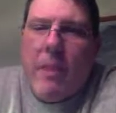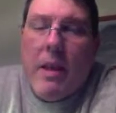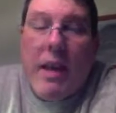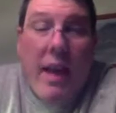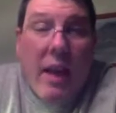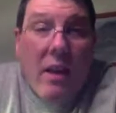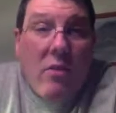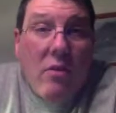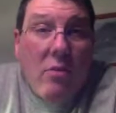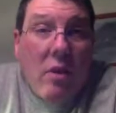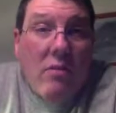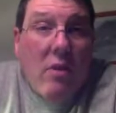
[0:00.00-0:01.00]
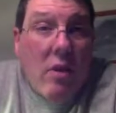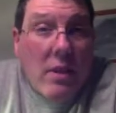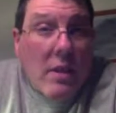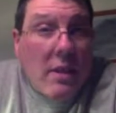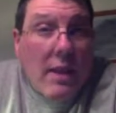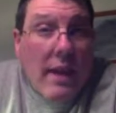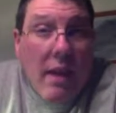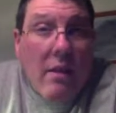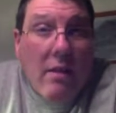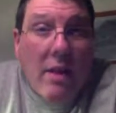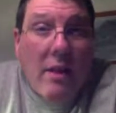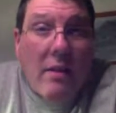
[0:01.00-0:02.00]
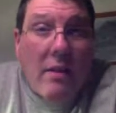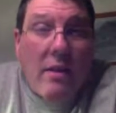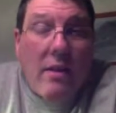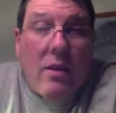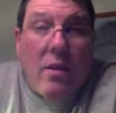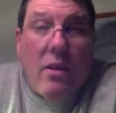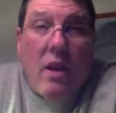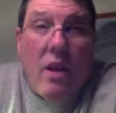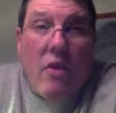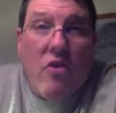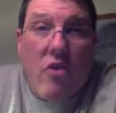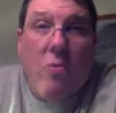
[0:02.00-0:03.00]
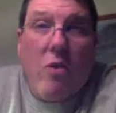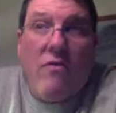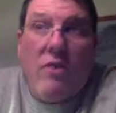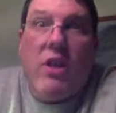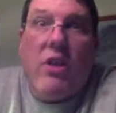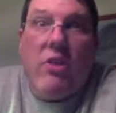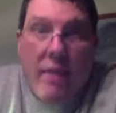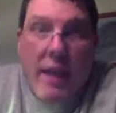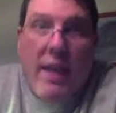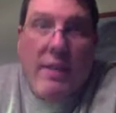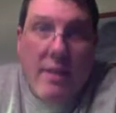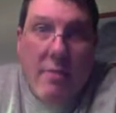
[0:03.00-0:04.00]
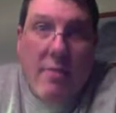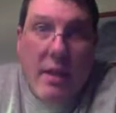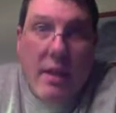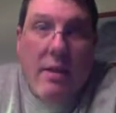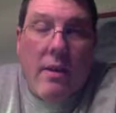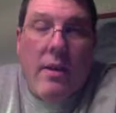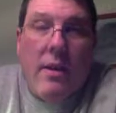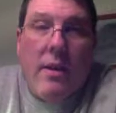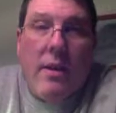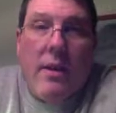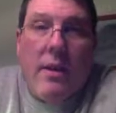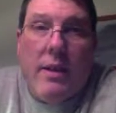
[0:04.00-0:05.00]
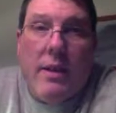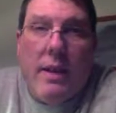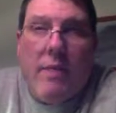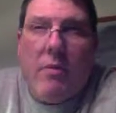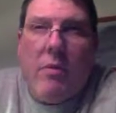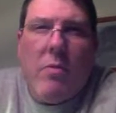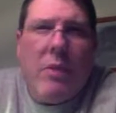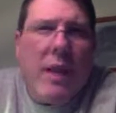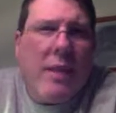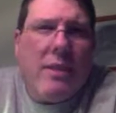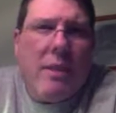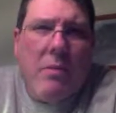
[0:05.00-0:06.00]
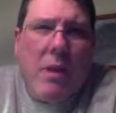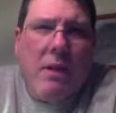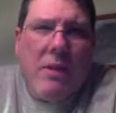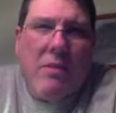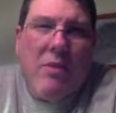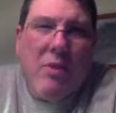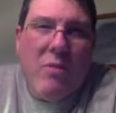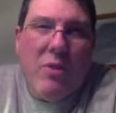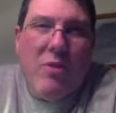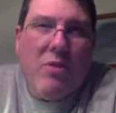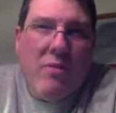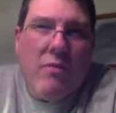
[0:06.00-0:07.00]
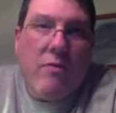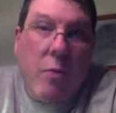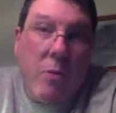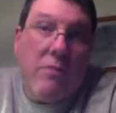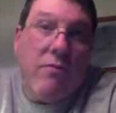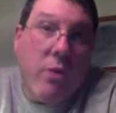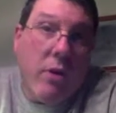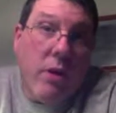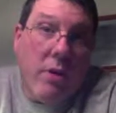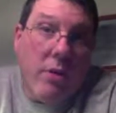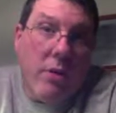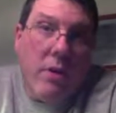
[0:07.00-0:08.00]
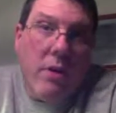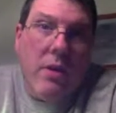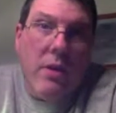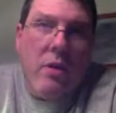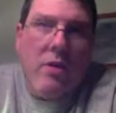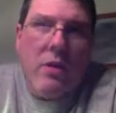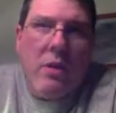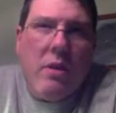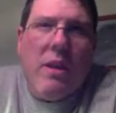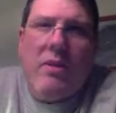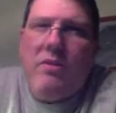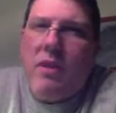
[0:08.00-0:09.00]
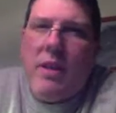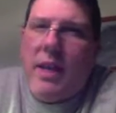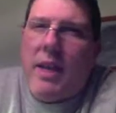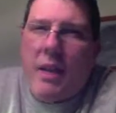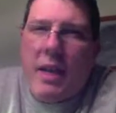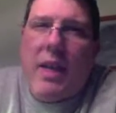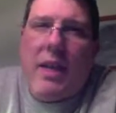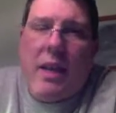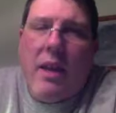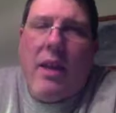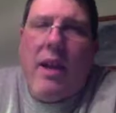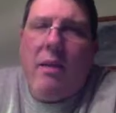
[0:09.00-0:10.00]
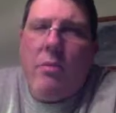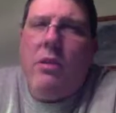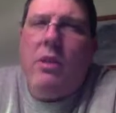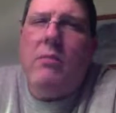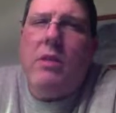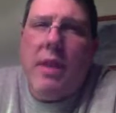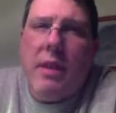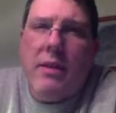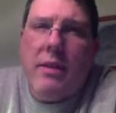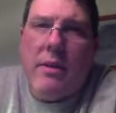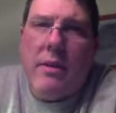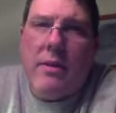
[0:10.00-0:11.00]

And it's a wonderful artistic outlet. It's so much fun to create something. Even with plastic models, even though most of it's formed for you, you still have to take a lot of care in putting them together.